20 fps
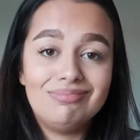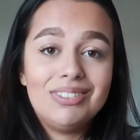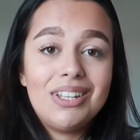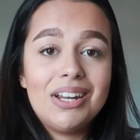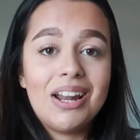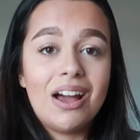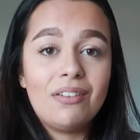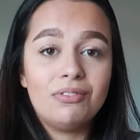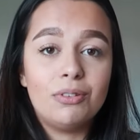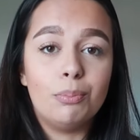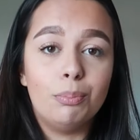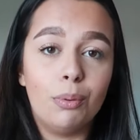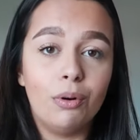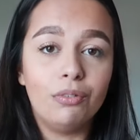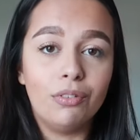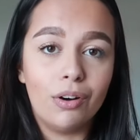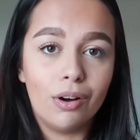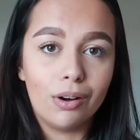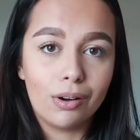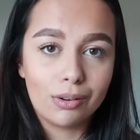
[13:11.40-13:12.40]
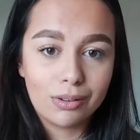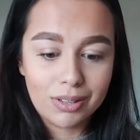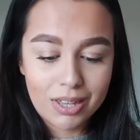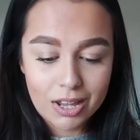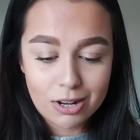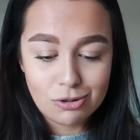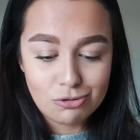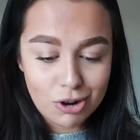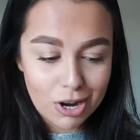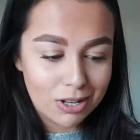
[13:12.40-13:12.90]
didn't have to bother
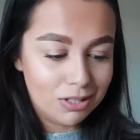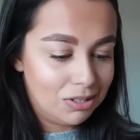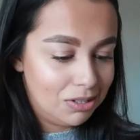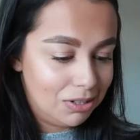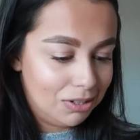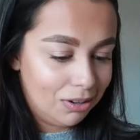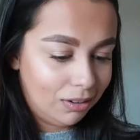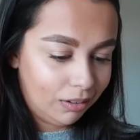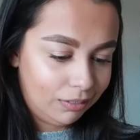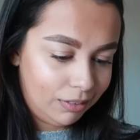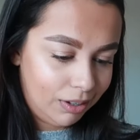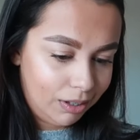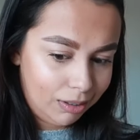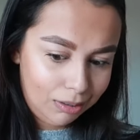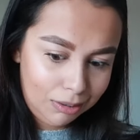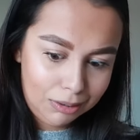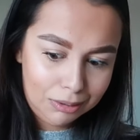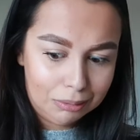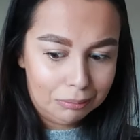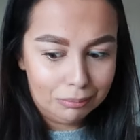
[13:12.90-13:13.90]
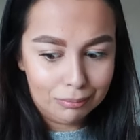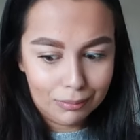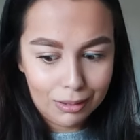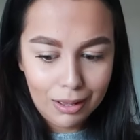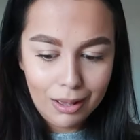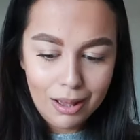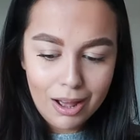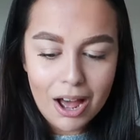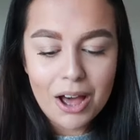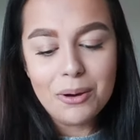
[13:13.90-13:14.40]
getting dressed, did I really?
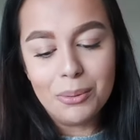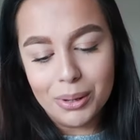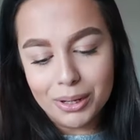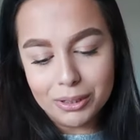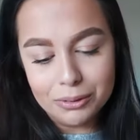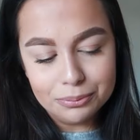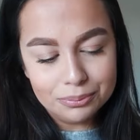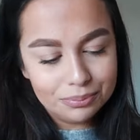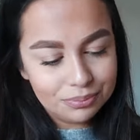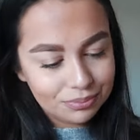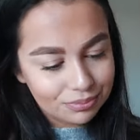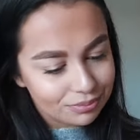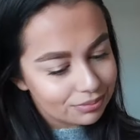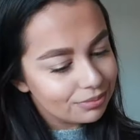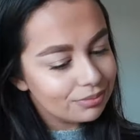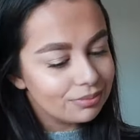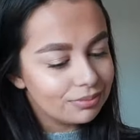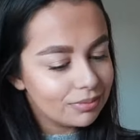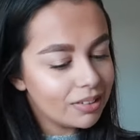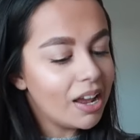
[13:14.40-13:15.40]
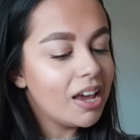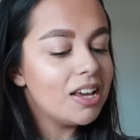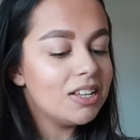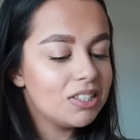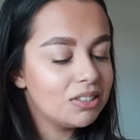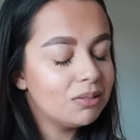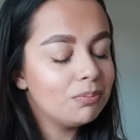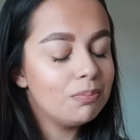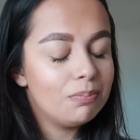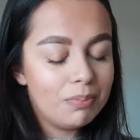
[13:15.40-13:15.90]
I will.
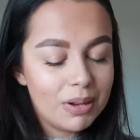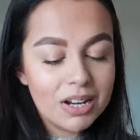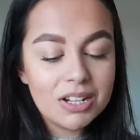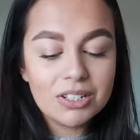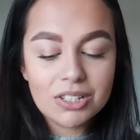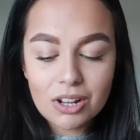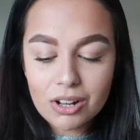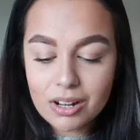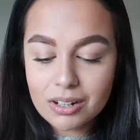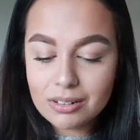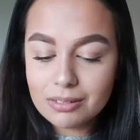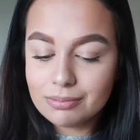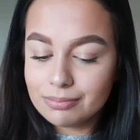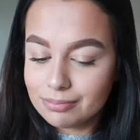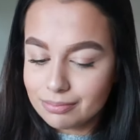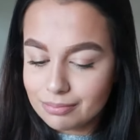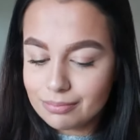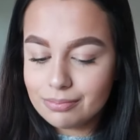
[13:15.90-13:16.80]
It's been and done.